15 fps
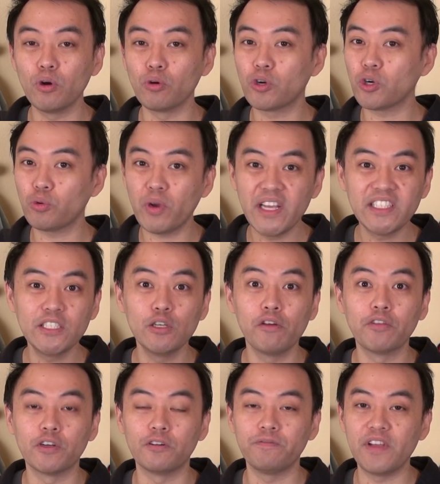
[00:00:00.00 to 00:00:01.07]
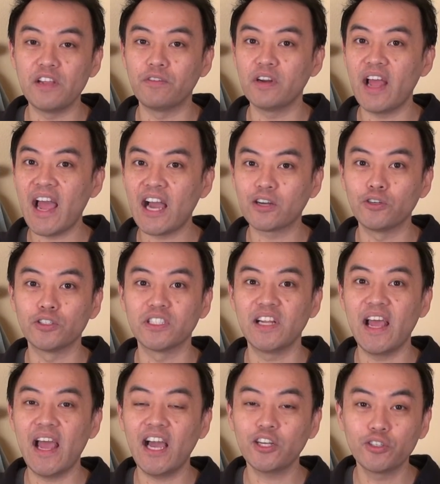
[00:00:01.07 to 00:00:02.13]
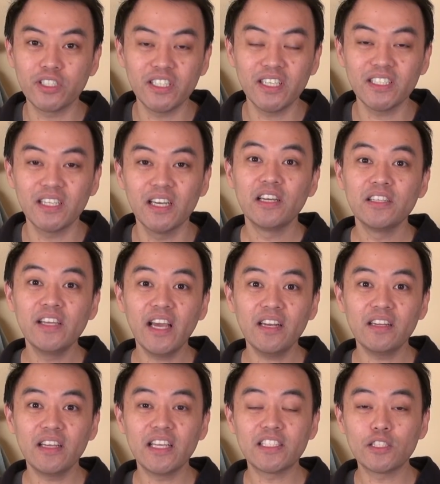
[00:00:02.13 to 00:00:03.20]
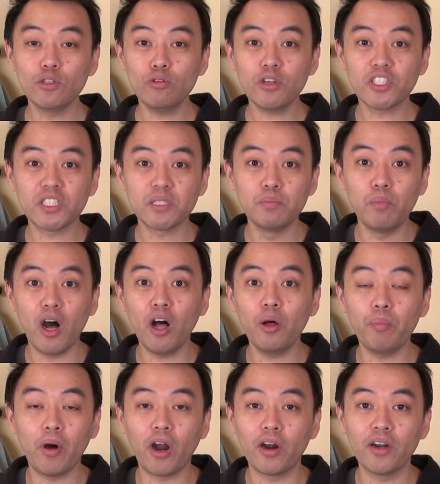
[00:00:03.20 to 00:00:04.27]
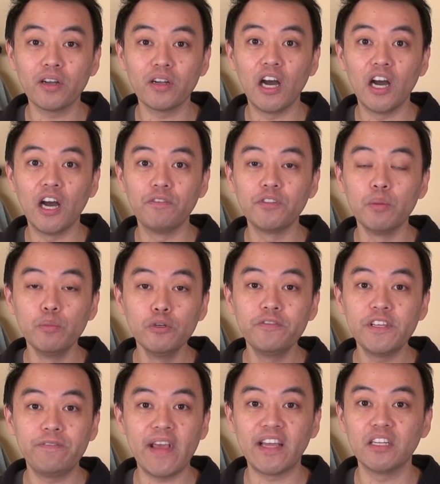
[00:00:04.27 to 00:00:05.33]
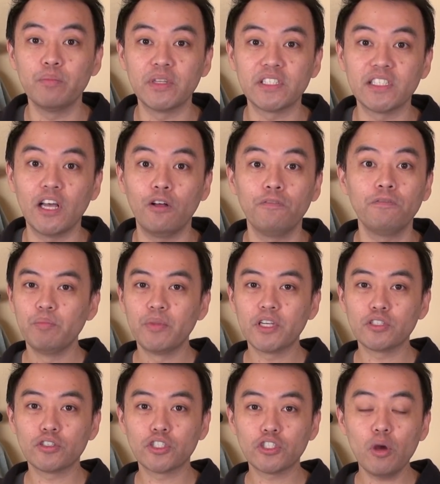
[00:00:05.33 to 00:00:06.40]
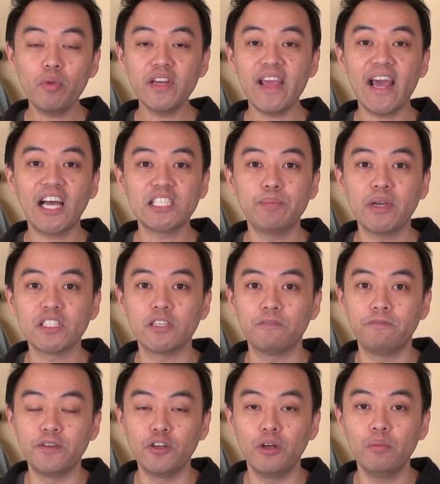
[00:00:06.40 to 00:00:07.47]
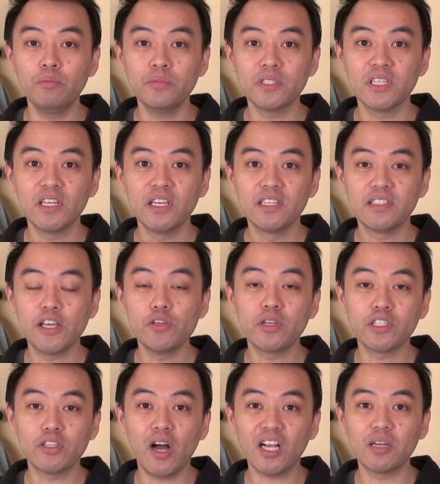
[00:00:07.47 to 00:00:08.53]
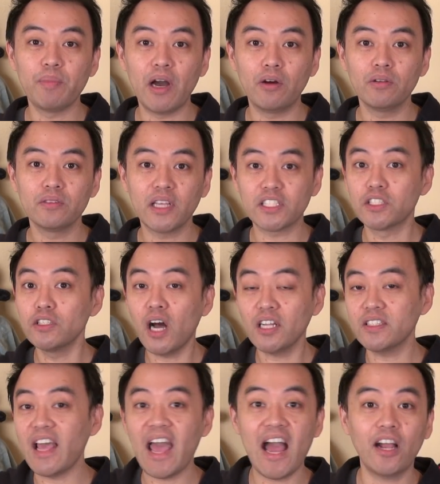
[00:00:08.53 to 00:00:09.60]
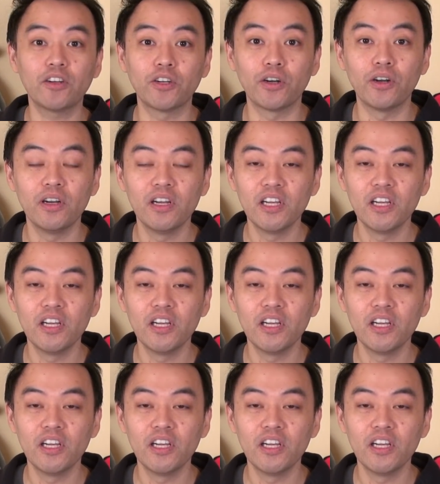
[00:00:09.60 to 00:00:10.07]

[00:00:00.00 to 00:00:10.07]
go crazy over their favorite actors and actresses, yet it's still a small part of the movie fandom itself, because there's so many aspects of films that you can talk about that's not the actor,